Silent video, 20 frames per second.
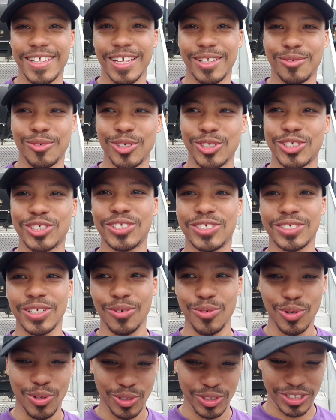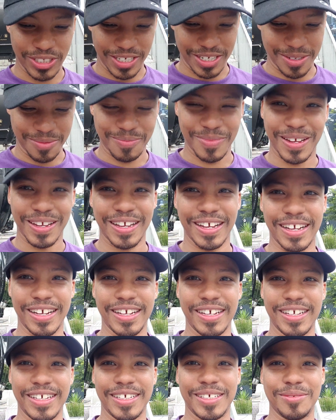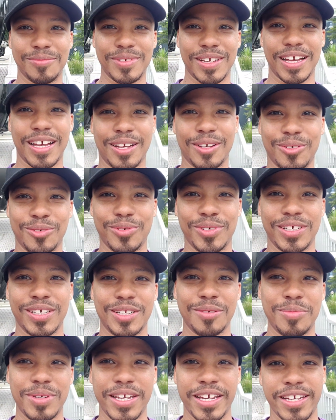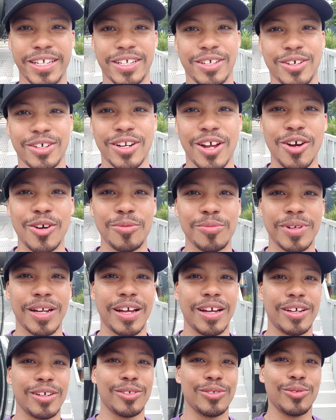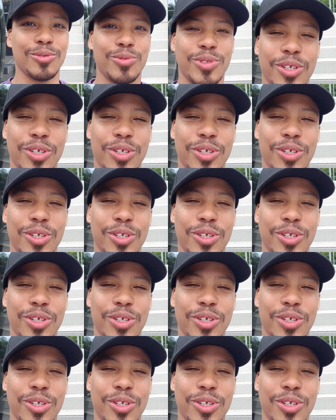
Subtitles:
That was so awesome. Yeah, we're gonna be heading on home now.